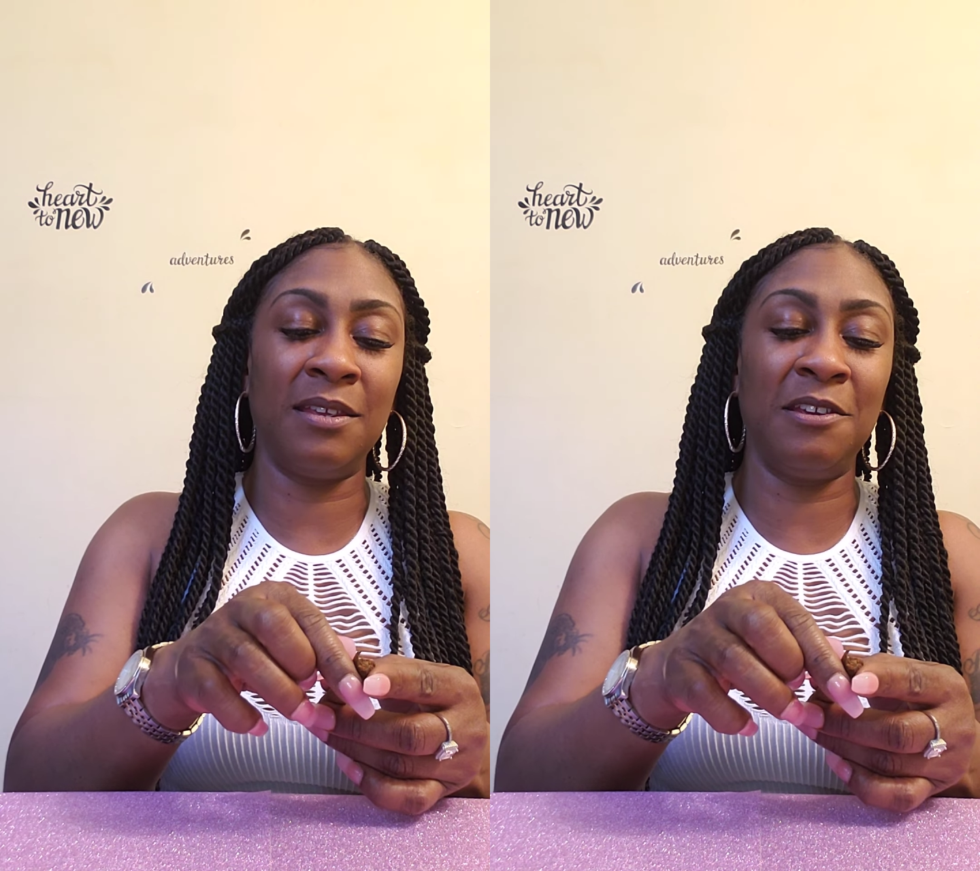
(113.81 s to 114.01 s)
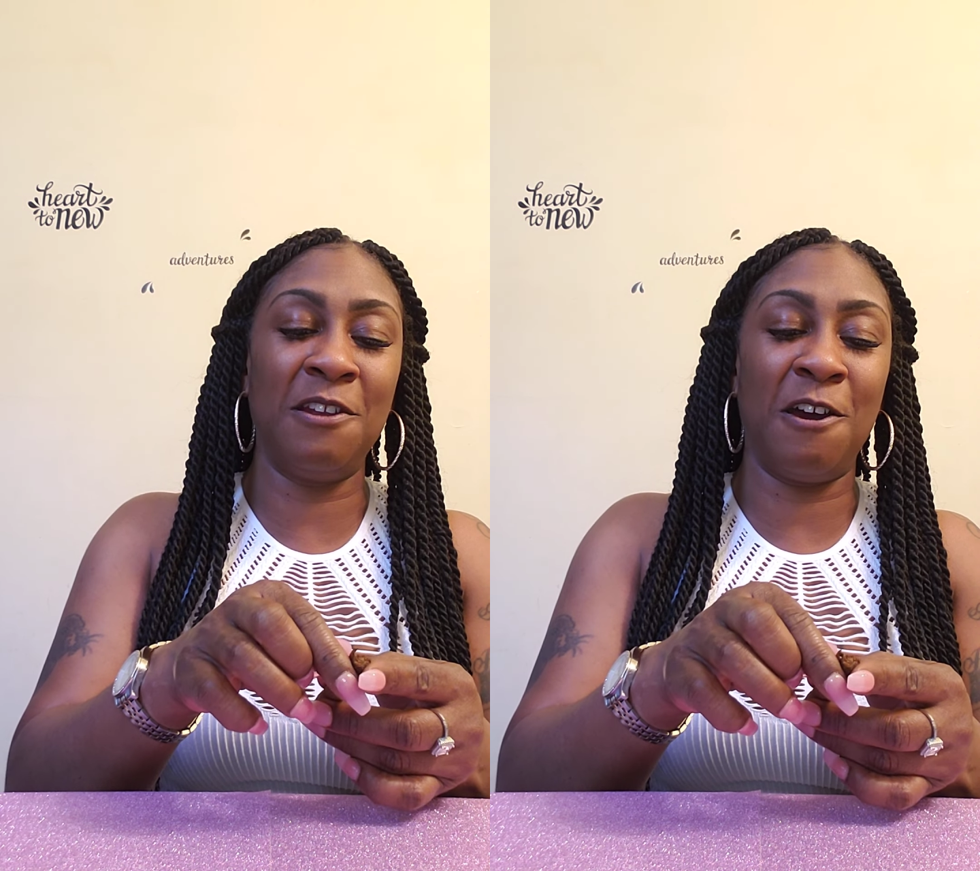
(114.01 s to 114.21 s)

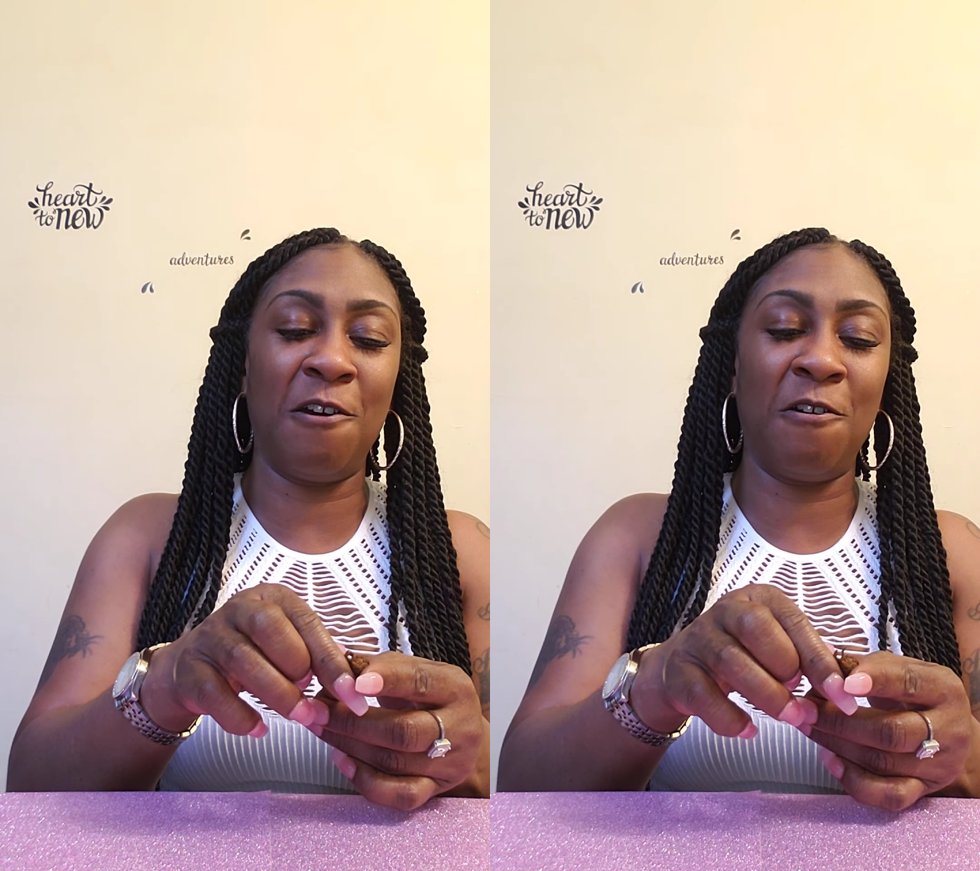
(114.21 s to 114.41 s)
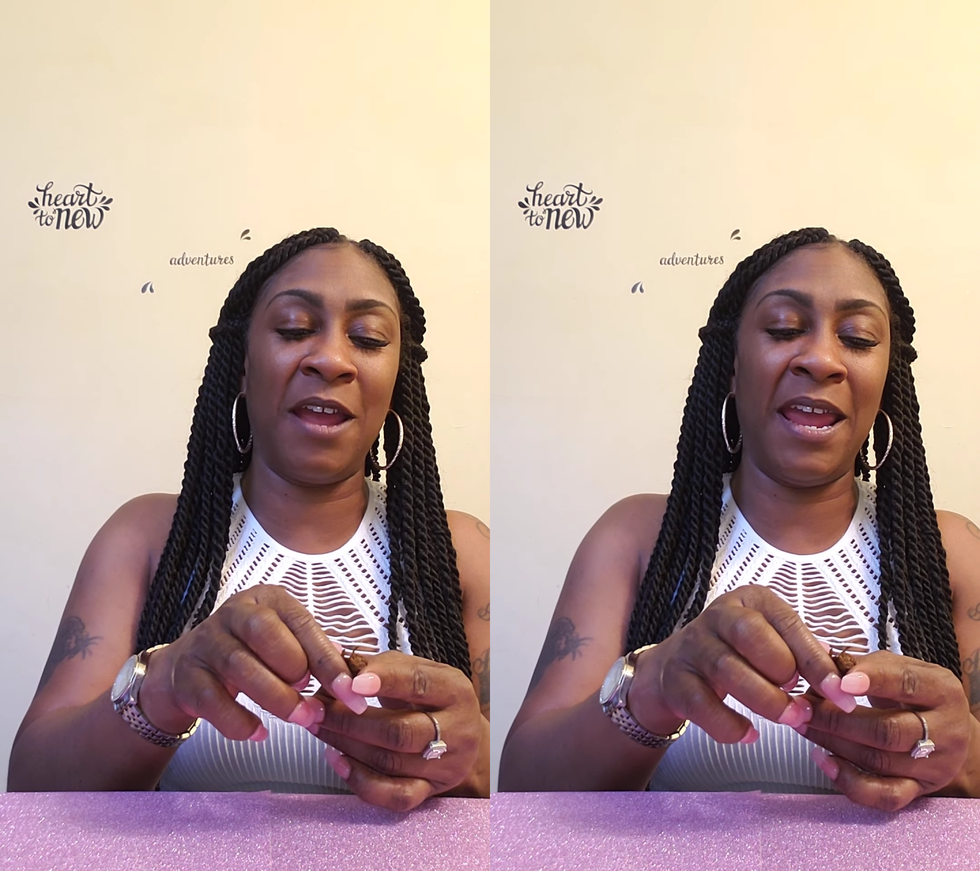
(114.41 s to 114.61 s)

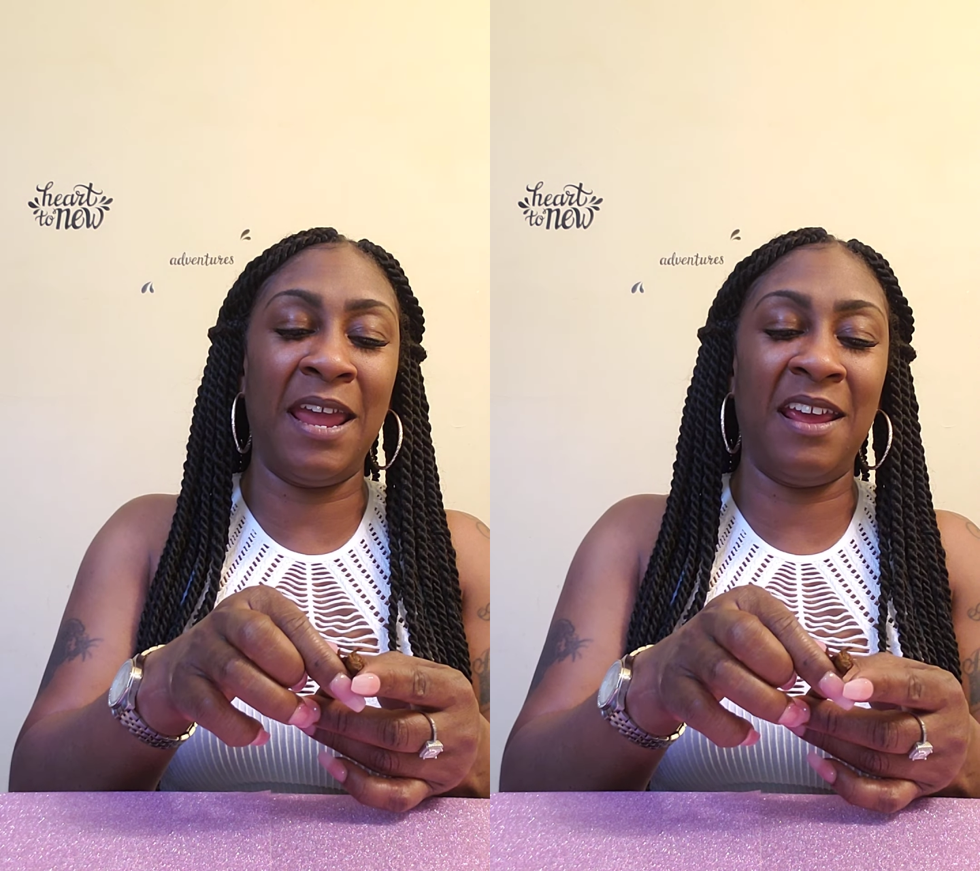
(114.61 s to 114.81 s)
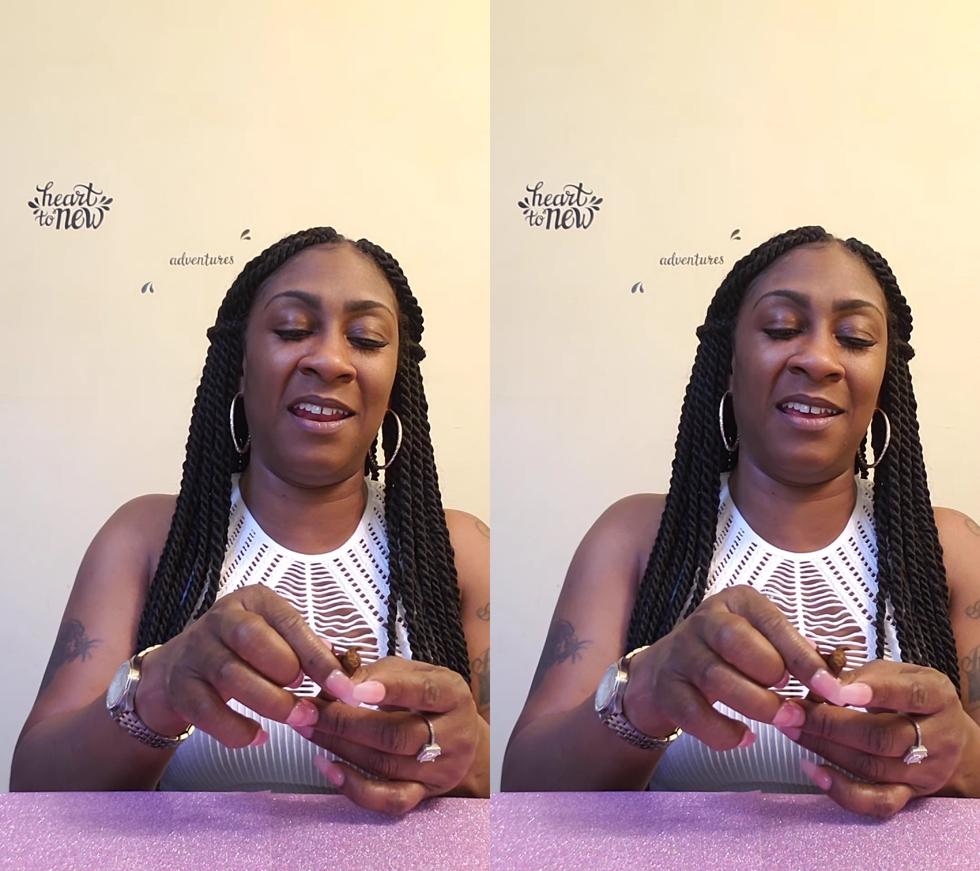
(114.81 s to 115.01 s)

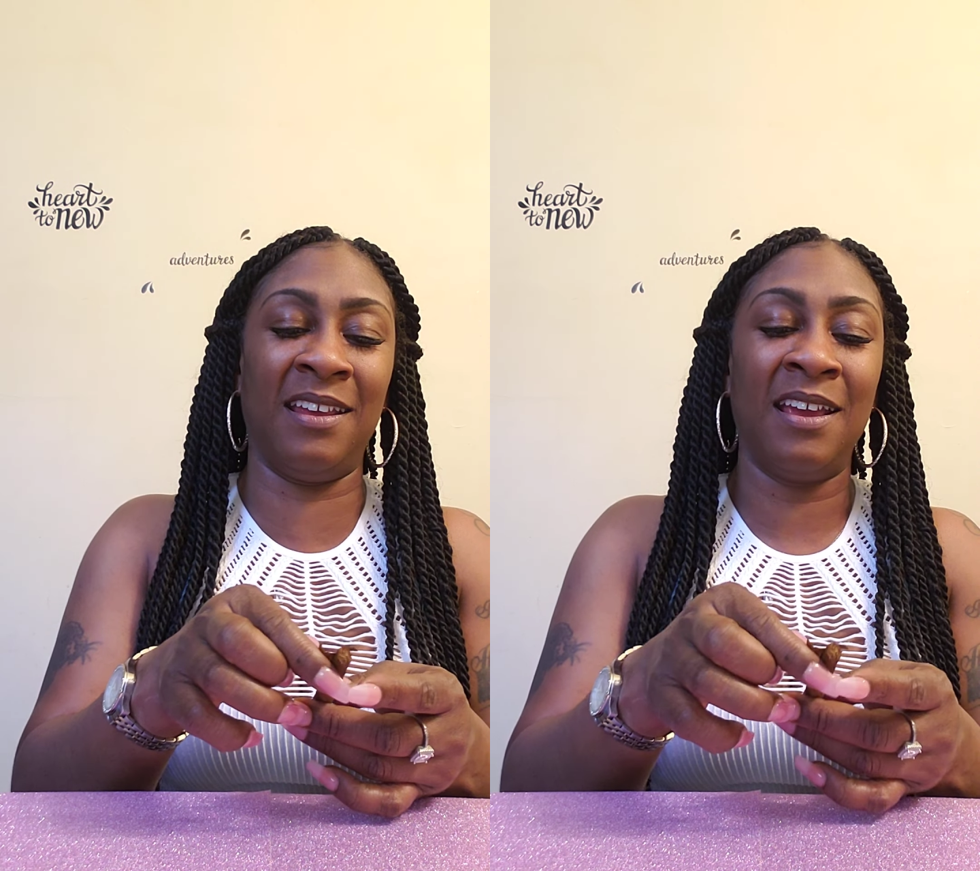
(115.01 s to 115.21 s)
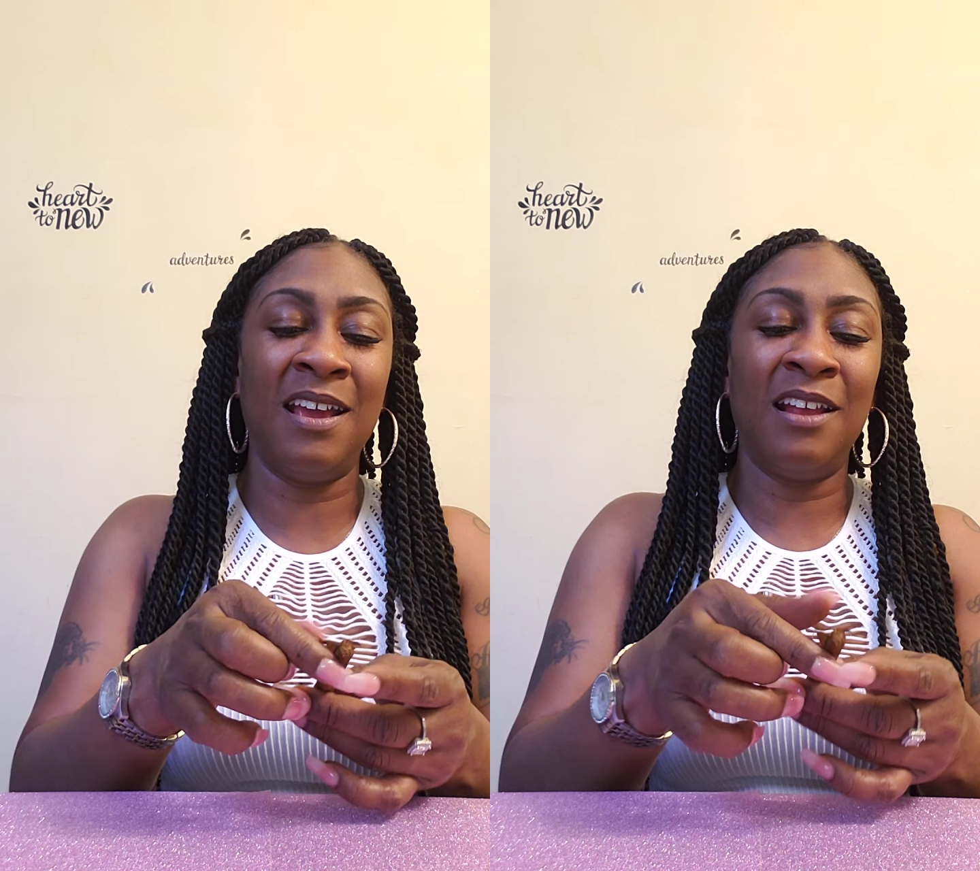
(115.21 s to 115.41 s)
and as